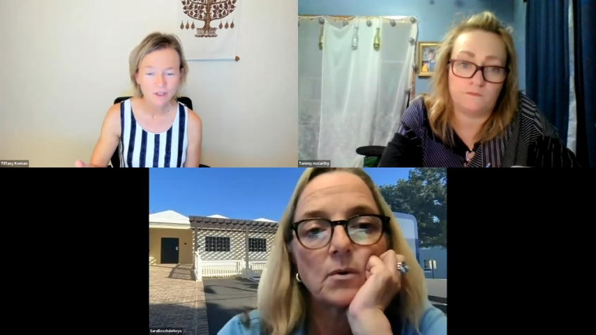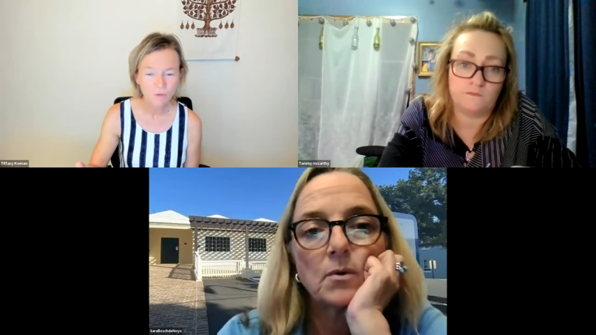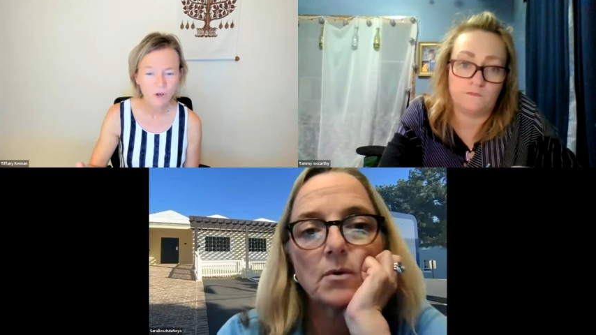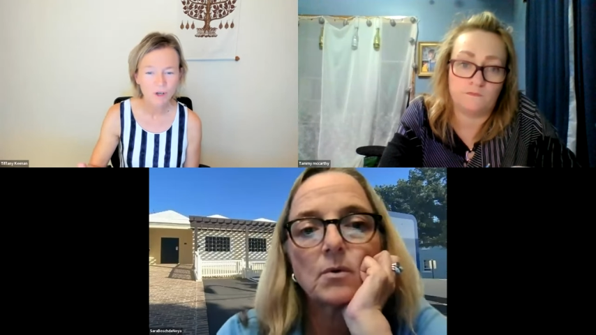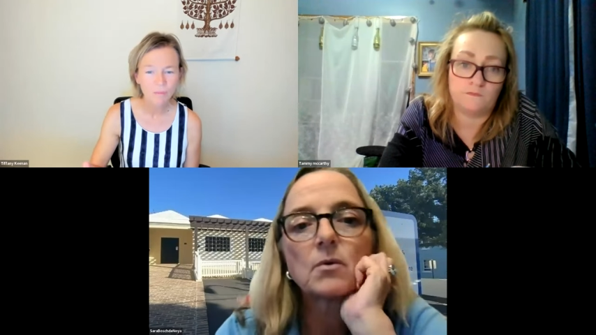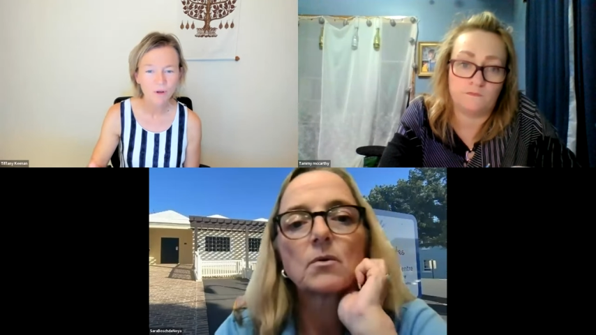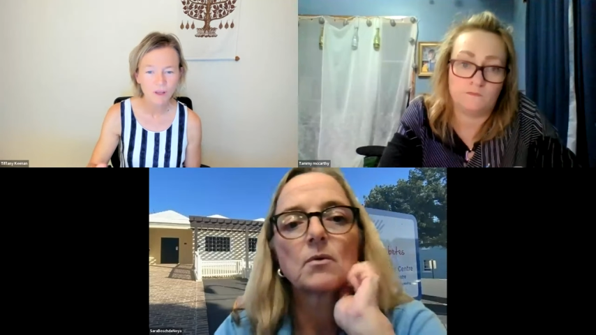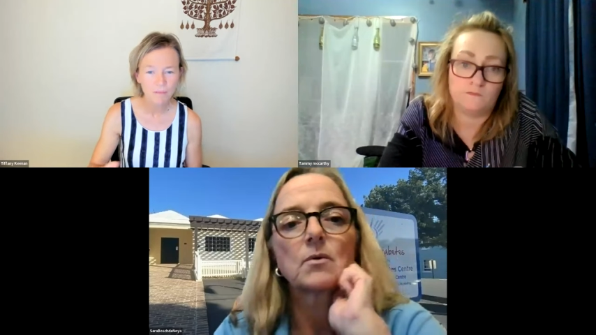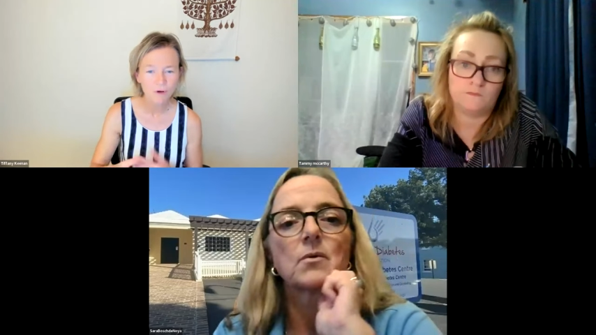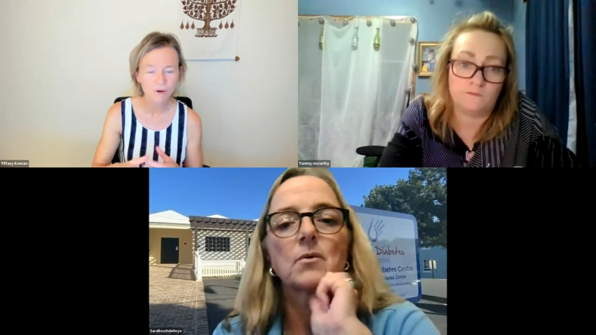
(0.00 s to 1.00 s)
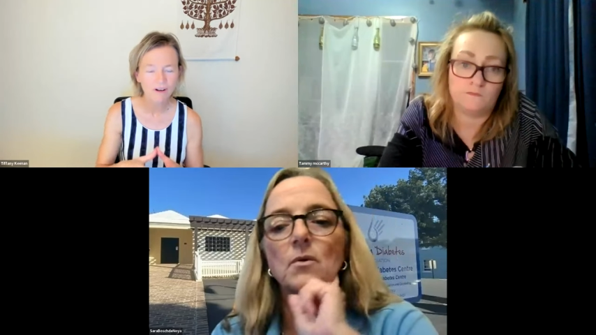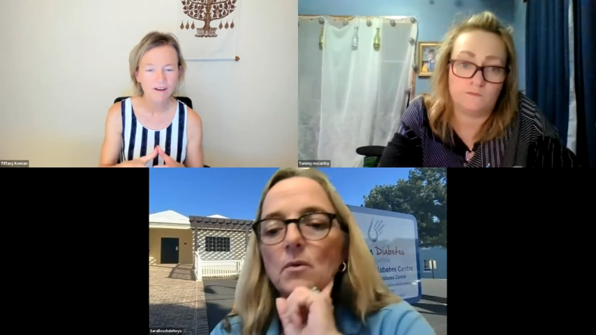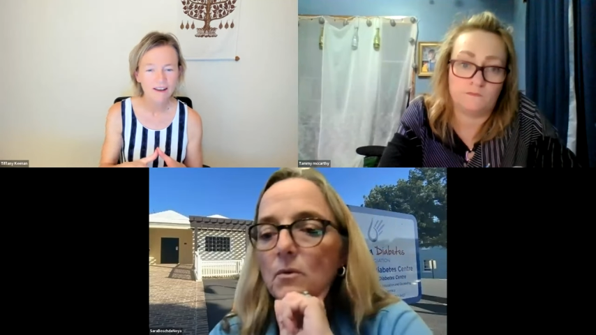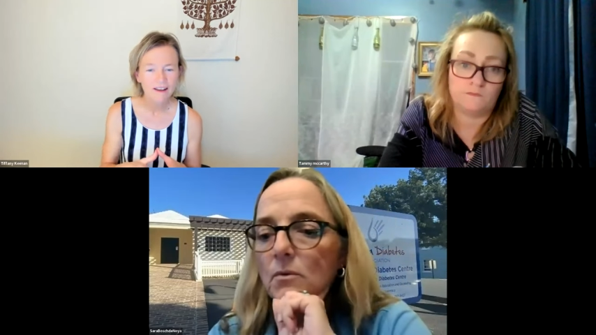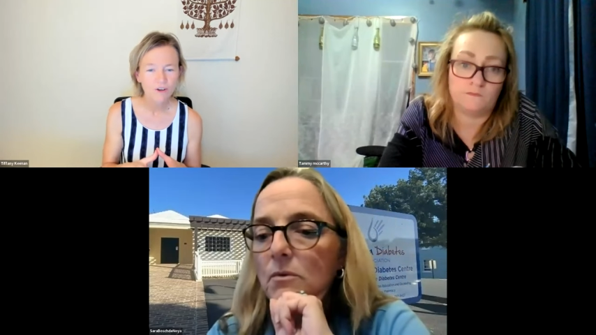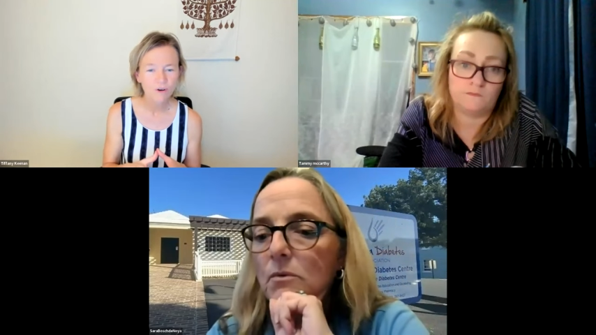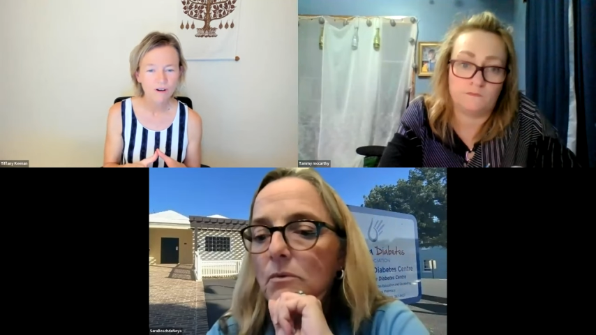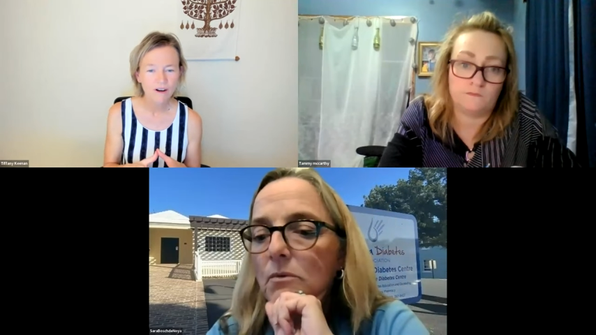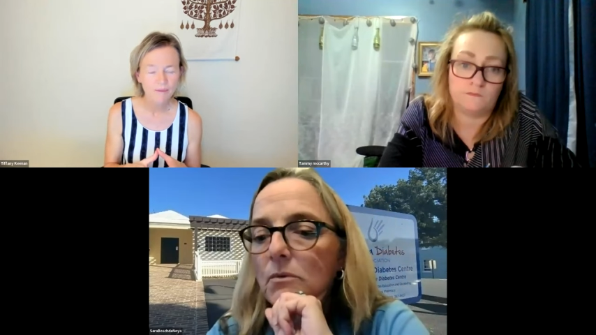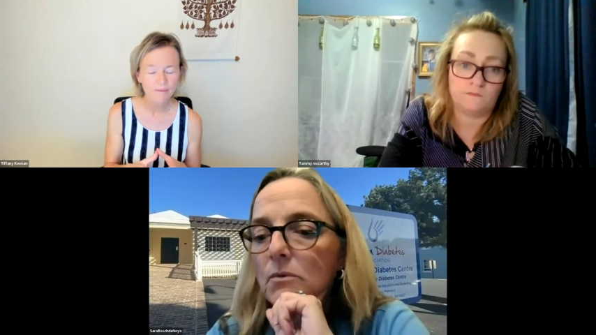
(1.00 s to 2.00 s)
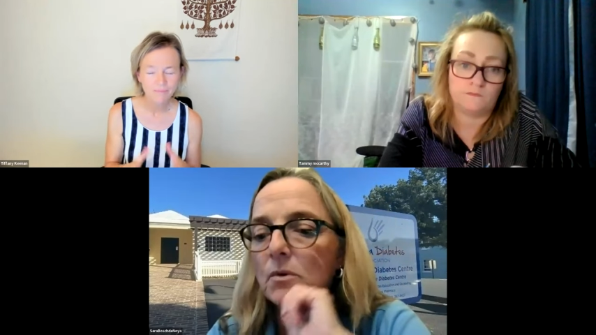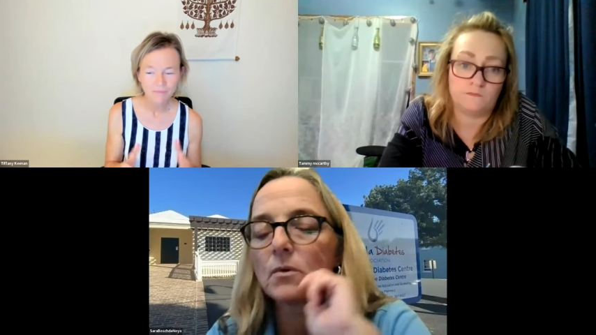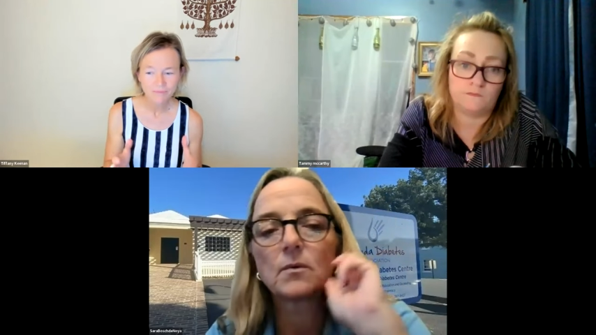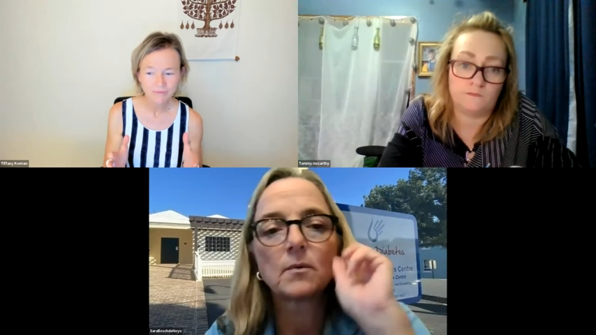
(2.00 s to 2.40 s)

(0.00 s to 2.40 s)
Speaker 1: So we're going to pull up your your um,